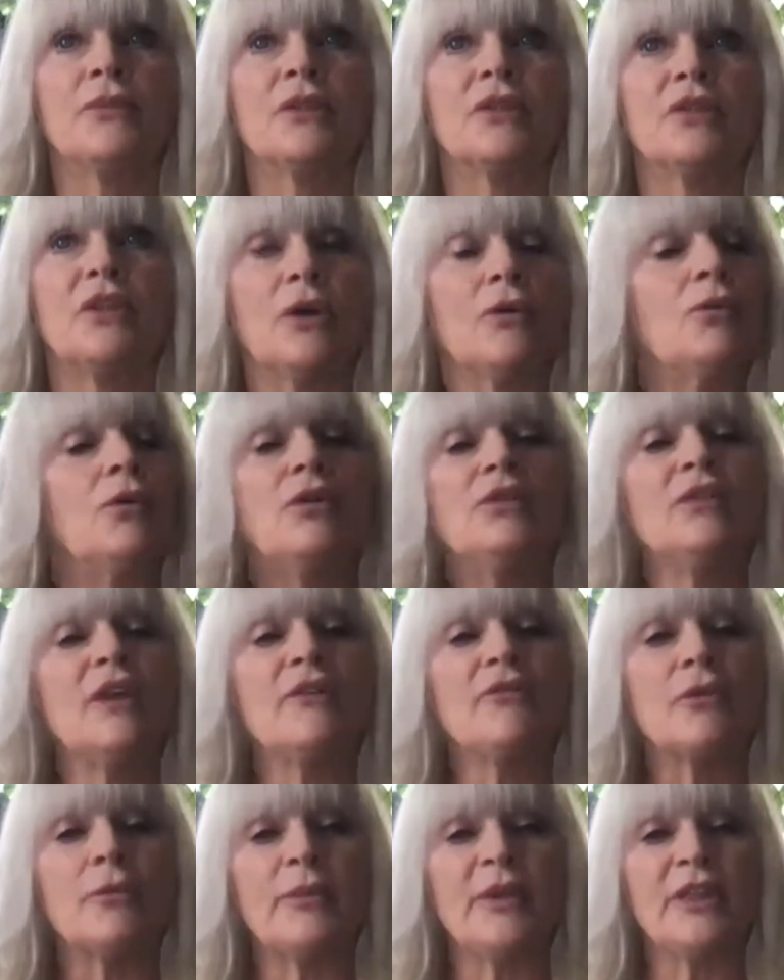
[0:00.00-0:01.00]
there will
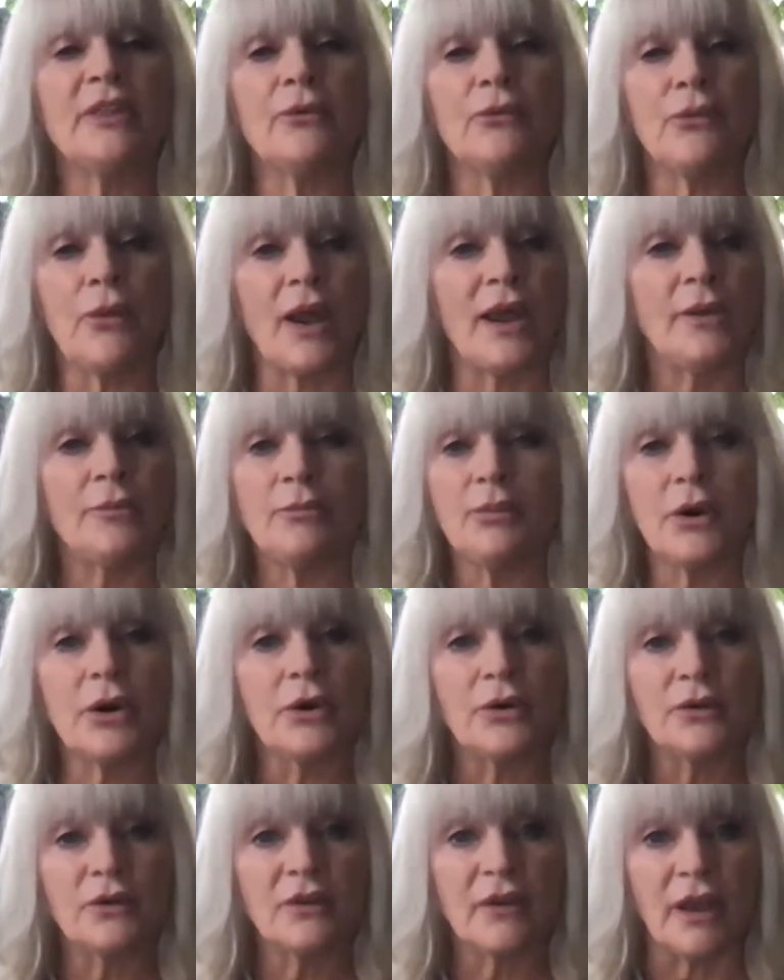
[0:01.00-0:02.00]
never be the right
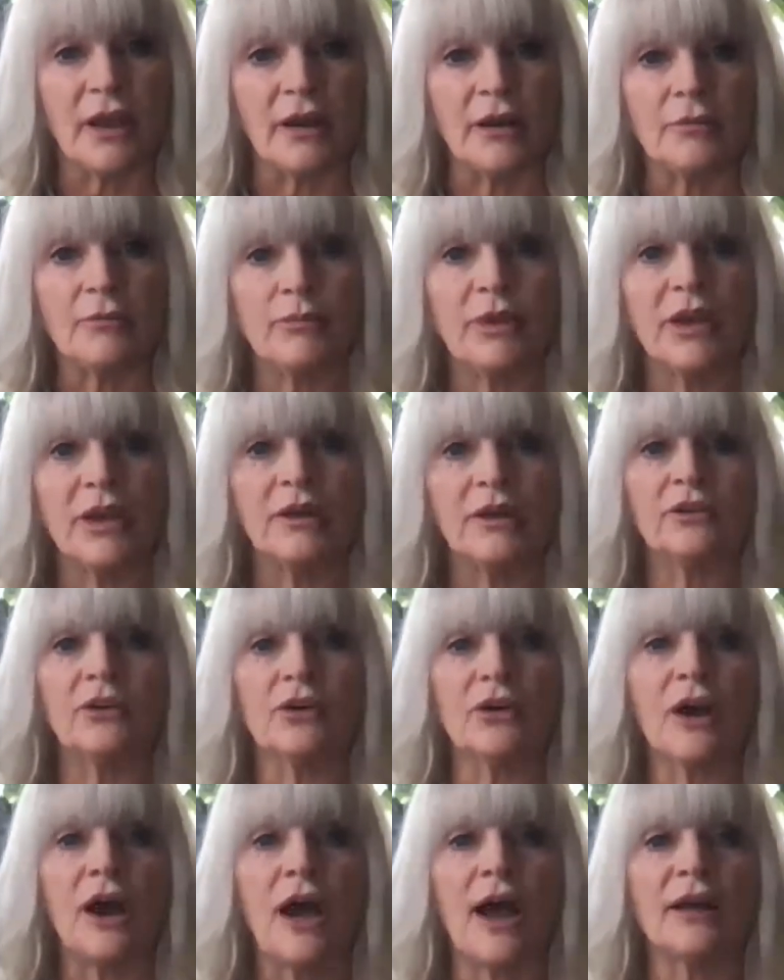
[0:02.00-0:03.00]
person because
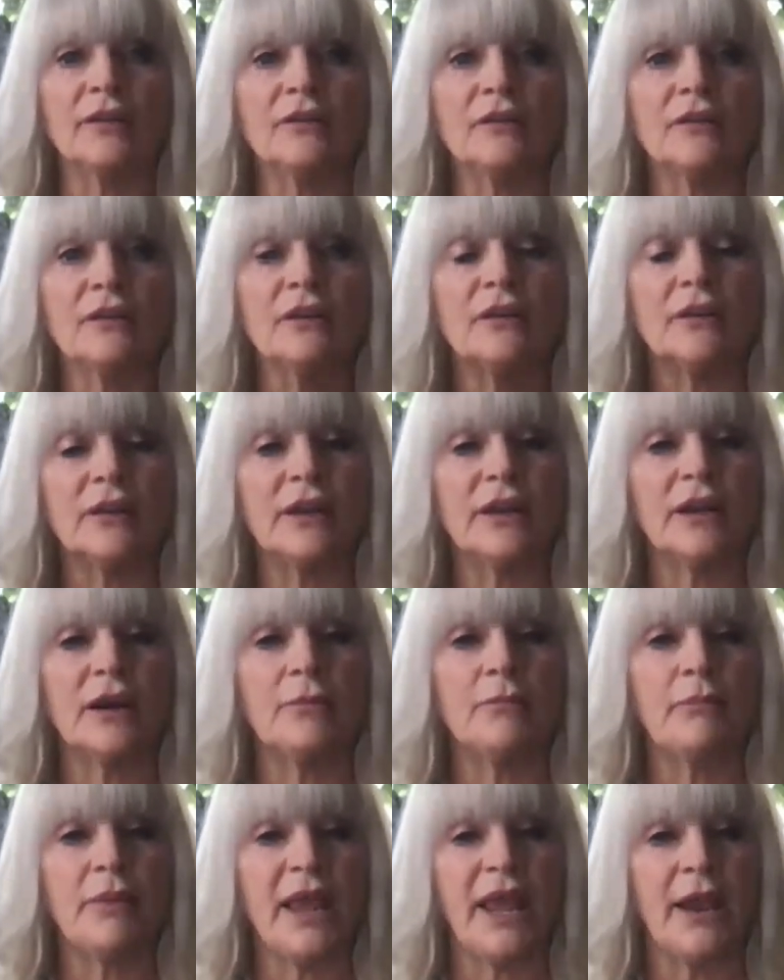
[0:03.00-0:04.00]
you're constantly
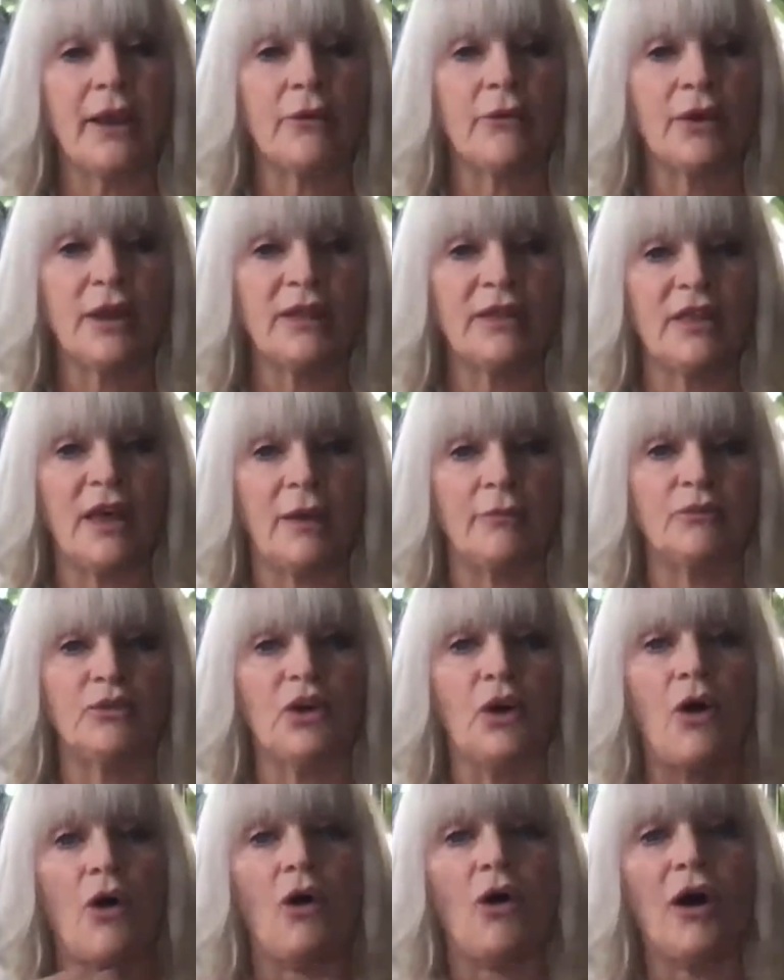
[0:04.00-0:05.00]
comparing them
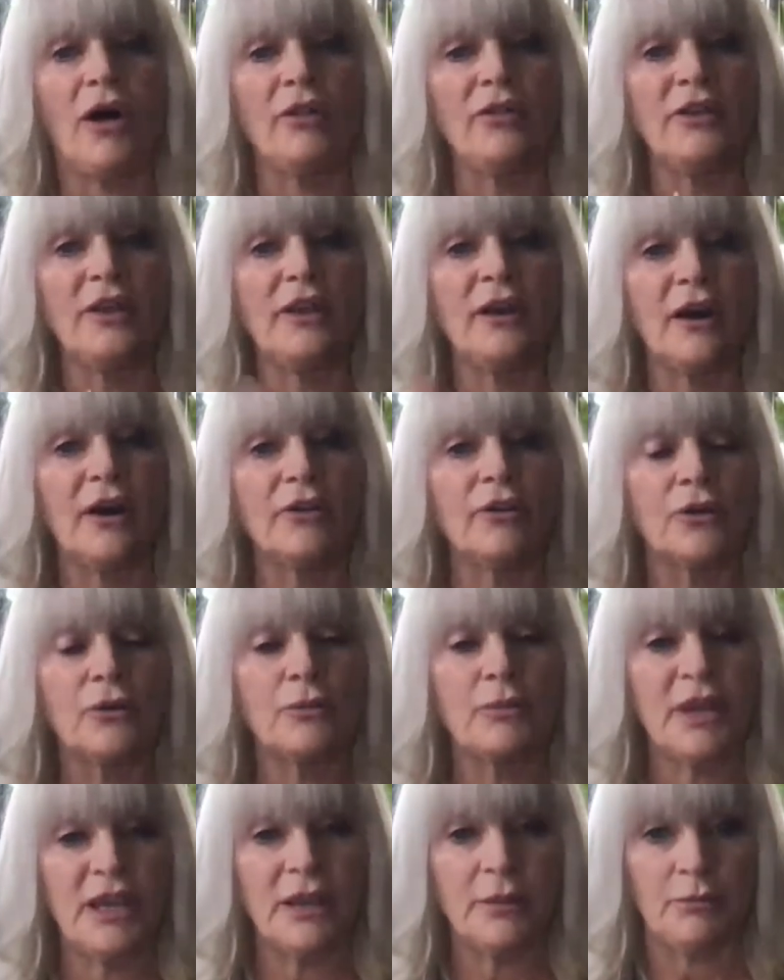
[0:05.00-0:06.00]
to all the other
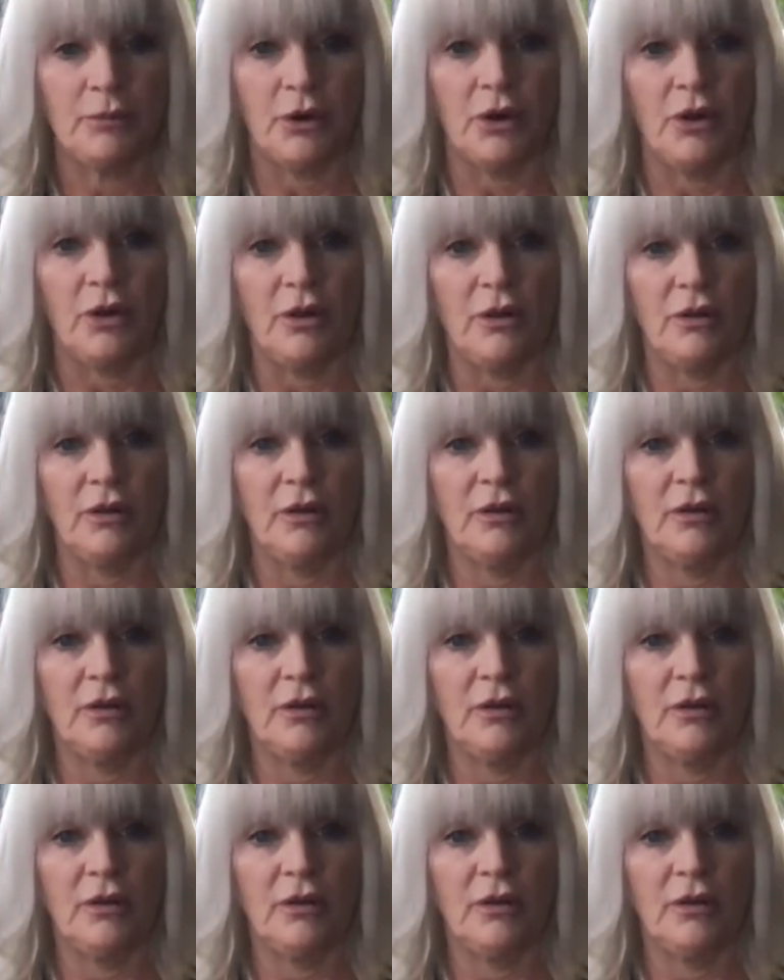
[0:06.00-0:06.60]
people